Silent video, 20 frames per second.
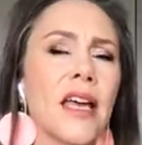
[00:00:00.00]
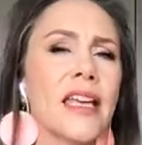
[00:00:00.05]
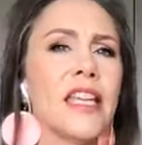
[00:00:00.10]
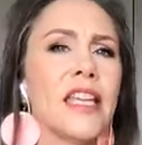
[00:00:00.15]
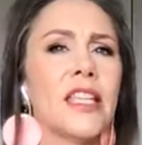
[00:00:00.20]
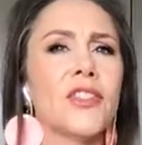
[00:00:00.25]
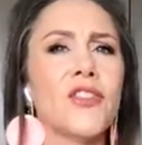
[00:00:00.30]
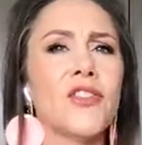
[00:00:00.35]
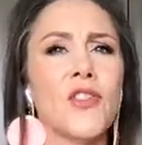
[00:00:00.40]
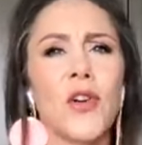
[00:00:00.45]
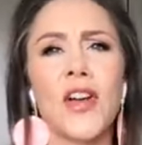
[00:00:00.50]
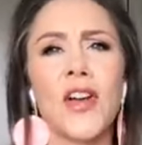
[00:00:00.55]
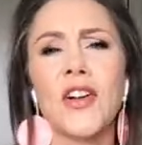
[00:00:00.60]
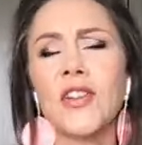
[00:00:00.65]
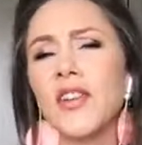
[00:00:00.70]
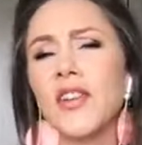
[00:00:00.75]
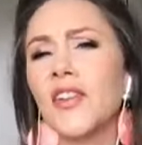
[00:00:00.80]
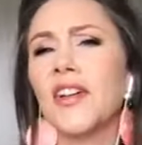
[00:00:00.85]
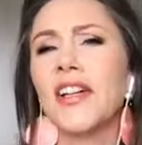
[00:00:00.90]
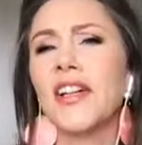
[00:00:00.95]
ease, joy, and
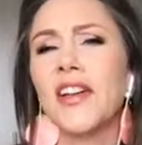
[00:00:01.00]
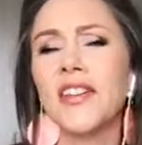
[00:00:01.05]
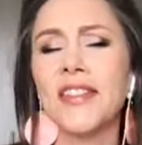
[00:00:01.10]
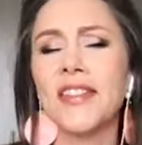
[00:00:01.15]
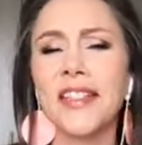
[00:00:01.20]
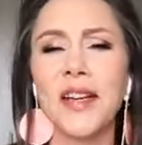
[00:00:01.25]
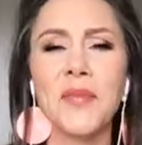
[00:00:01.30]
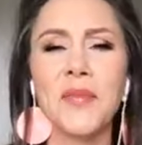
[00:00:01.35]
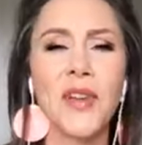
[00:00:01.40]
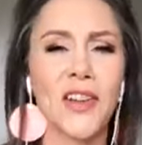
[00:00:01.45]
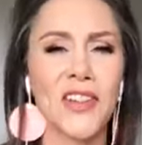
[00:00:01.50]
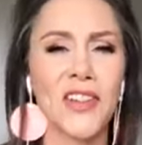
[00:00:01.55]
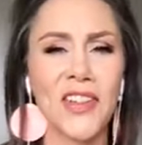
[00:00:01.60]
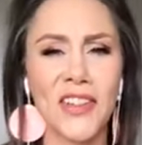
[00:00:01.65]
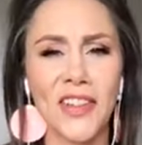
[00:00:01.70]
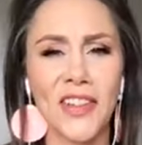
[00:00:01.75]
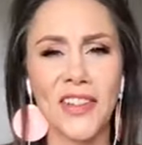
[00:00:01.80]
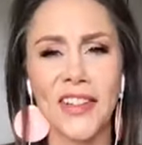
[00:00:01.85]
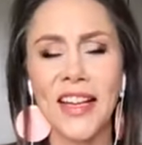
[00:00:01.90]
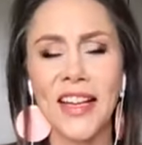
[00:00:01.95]
glory all the time. No, no,
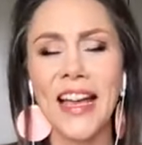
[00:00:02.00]
no.